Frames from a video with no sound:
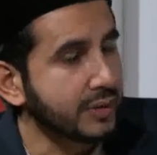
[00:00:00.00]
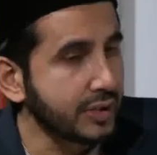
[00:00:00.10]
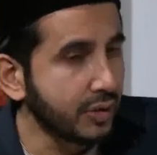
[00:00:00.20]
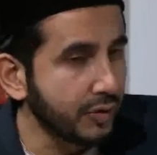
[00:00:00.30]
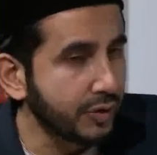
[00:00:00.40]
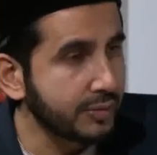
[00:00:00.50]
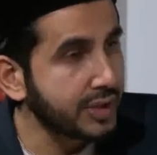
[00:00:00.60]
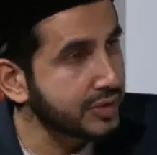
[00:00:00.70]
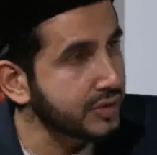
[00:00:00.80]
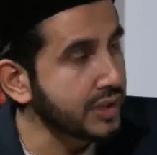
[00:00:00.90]
And we know
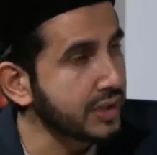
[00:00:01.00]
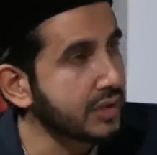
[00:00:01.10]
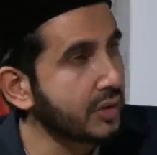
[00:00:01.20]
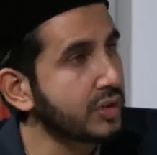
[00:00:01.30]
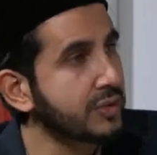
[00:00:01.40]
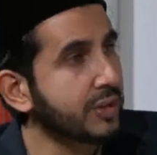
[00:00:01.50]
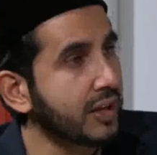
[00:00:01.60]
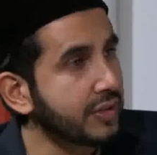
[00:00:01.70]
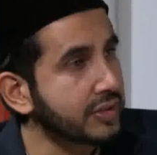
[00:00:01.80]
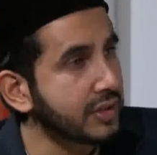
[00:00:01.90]
from history that the
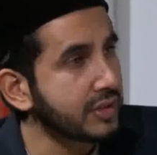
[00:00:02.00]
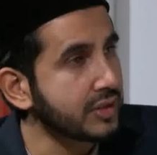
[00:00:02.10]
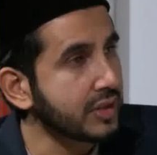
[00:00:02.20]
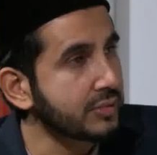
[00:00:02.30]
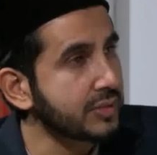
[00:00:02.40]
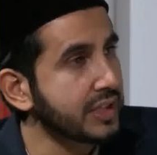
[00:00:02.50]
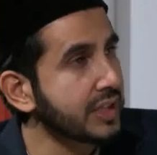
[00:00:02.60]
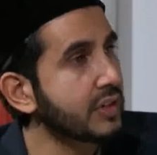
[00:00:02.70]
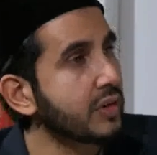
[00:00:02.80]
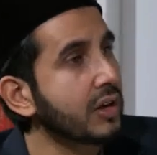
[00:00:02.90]
Holy Prophet Sallallahu Alaihi Wasallam,
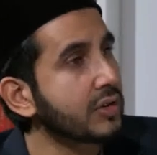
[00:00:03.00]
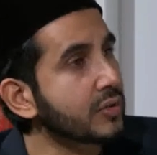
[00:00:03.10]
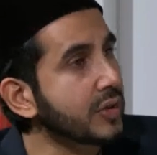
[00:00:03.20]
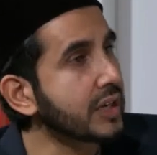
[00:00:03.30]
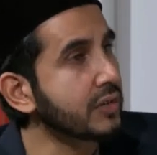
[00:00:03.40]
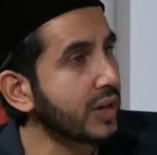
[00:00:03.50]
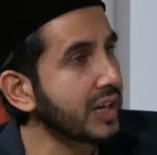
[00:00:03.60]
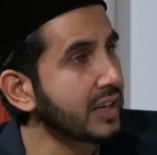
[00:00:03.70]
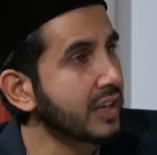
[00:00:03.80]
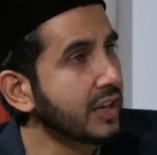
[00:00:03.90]
he didn't know how to read
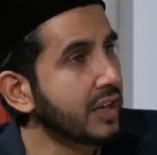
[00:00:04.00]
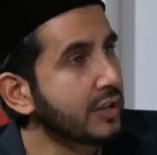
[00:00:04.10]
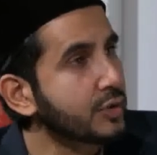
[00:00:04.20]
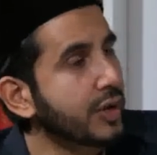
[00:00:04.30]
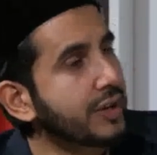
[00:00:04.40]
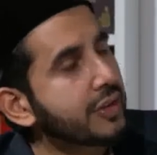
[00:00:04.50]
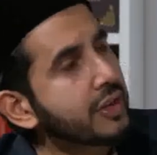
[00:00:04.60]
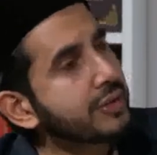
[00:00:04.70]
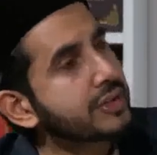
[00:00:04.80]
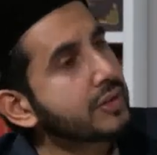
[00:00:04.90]
and write. So
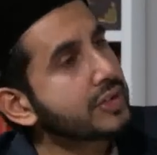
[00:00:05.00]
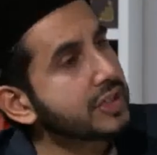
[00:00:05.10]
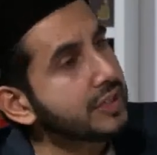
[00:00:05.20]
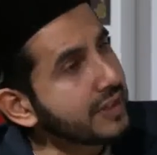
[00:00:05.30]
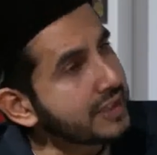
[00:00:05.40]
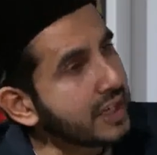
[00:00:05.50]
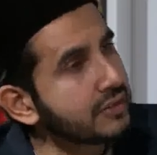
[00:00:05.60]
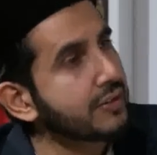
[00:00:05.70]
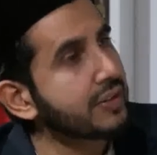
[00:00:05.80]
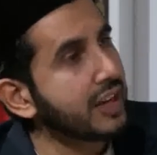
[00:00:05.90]
if he was
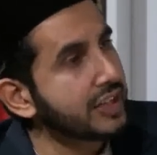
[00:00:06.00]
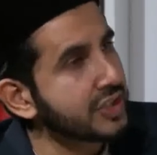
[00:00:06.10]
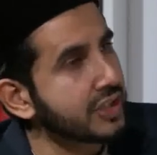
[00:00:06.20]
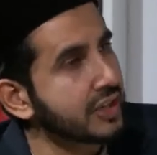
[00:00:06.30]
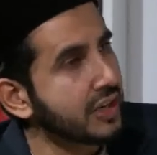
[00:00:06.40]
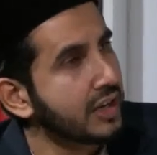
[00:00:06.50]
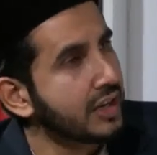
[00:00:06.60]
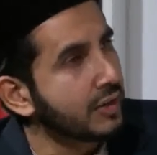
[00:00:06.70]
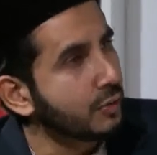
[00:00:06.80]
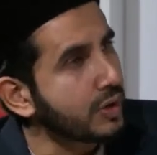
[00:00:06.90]
receiving that revelation,
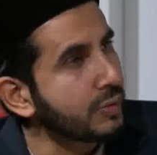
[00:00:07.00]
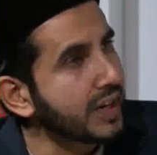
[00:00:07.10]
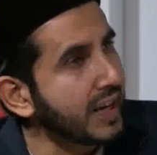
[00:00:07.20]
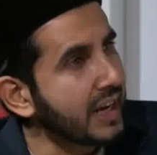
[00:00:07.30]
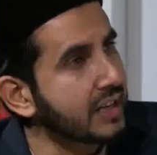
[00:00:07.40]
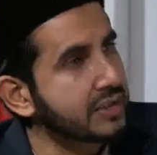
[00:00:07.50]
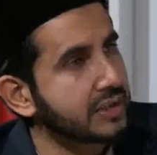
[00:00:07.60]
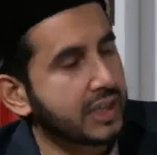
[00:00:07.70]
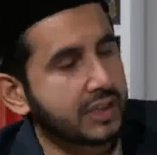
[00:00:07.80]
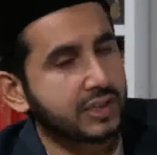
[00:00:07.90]
one might
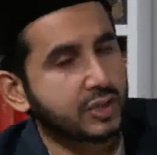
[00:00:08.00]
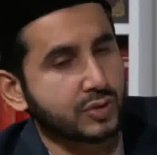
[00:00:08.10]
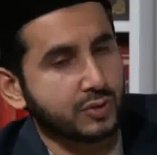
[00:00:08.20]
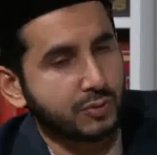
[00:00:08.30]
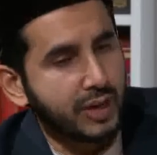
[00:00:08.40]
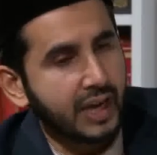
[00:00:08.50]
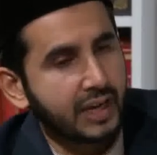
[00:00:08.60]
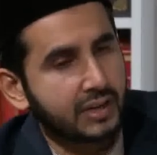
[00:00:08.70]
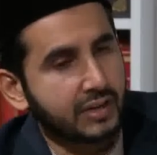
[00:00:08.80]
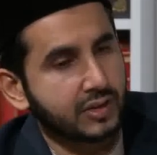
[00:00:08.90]
ask that this
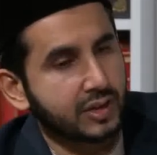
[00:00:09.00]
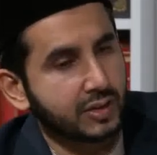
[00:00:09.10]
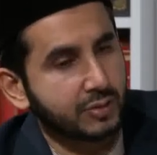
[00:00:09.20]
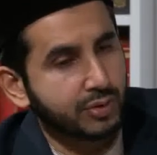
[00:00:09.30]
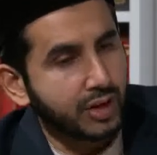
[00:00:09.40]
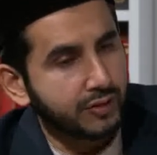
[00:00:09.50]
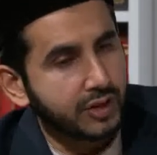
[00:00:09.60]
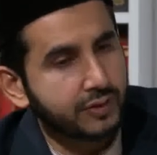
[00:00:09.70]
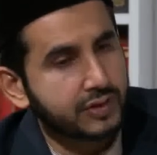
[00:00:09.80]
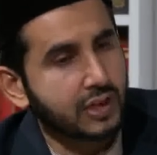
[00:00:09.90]
man, the
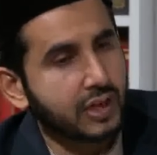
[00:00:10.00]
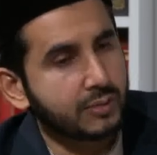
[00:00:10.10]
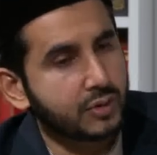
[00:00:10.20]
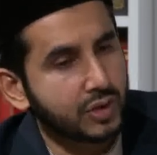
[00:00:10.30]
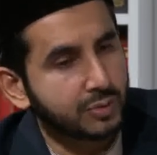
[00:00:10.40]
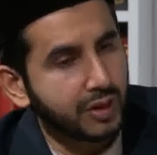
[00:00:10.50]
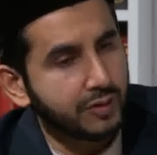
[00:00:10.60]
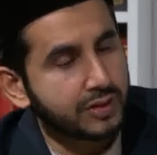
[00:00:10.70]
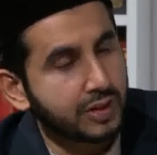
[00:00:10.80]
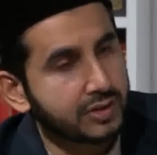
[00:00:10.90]
Prophet of Islam, the
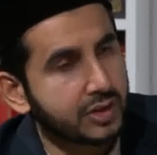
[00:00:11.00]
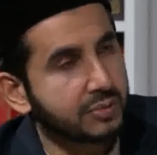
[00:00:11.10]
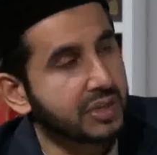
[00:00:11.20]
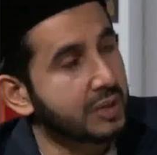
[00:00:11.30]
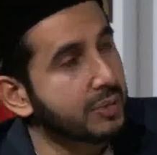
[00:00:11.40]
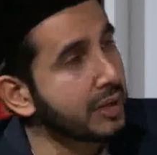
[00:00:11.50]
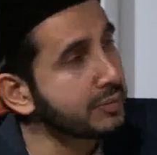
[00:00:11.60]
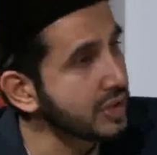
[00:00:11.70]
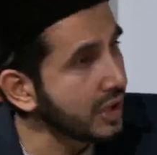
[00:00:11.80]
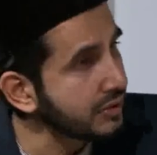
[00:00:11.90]
Holy Prophet Sallallahu Alaihi Wasallam, he
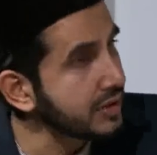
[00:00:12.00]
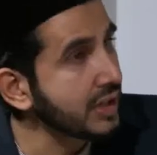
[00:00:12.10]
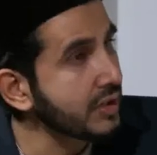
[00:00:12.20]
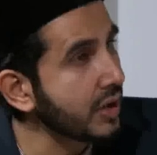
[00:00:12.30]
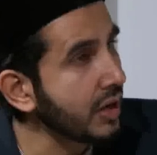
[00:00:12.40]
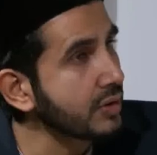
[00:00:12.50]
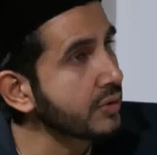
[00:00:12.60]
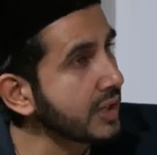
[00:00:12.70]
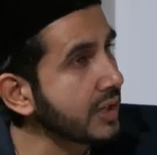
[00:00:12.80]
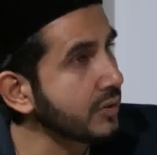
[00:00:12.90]
himself didn't
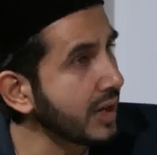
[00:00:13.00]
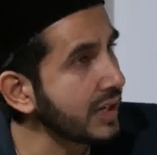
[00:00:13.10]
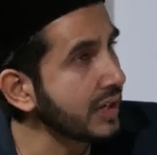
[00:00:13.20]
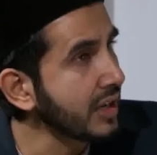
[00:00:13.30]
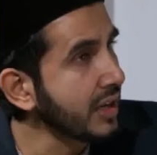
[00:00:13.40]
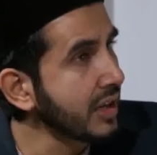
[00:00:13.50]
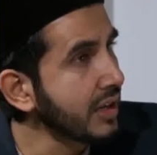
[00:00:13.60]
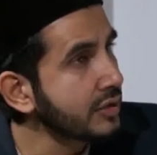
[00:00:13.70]
know how to read and write.